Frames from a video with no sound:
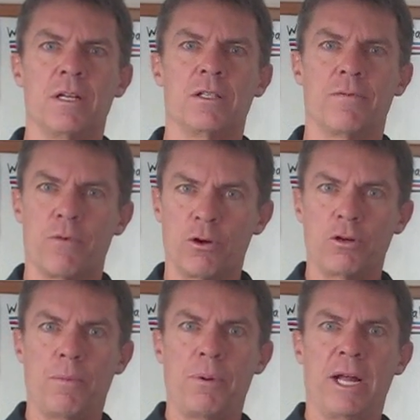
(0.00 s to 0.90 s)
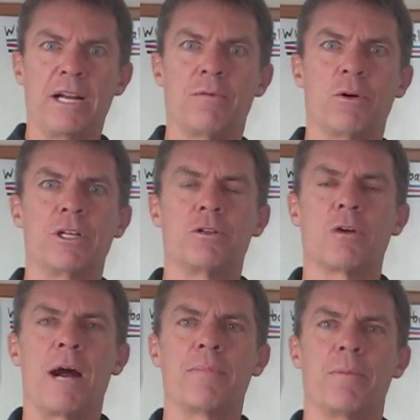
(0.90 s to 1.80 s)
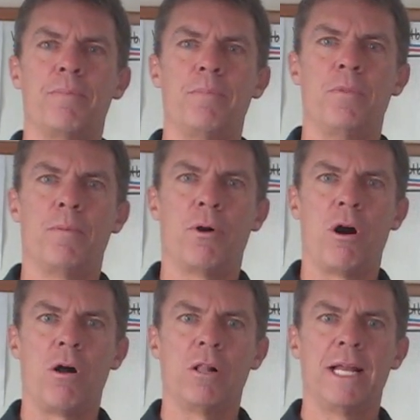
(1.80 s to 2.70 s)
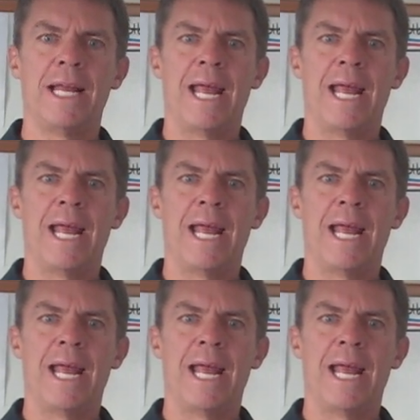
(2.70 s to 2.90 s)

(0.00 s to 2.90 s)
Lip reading: the vertical plane of where you drop the ball,